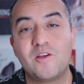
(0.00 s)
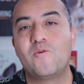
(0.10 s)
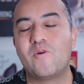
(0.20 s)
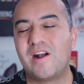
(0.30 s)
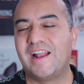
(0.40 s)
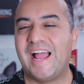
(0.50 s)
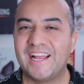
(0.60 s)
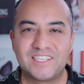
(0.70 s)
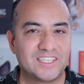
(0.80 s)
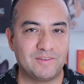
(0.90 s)
who are
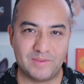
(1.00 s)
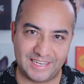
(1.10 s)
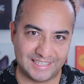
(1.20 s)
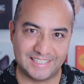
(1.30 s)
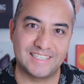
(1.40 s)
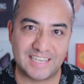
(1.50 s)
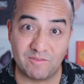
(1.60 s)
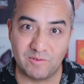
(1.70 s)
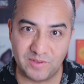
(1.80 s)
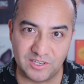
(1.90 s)
actually making these
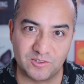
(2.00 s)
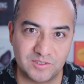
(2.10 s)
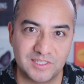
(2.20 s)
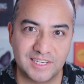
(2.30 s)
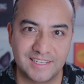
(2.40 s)
type of videos.